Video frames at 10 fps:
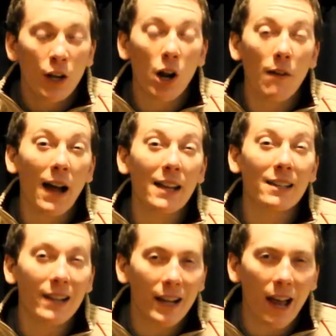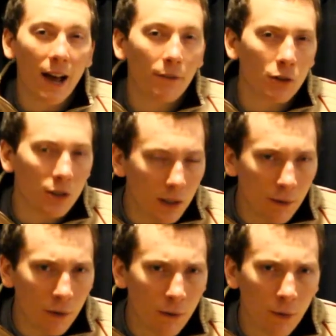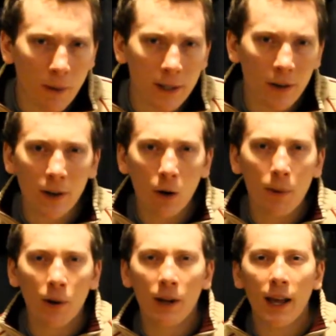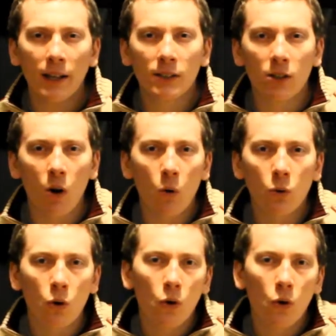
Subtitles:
I've had day after delivery from Ontario beer kegs, so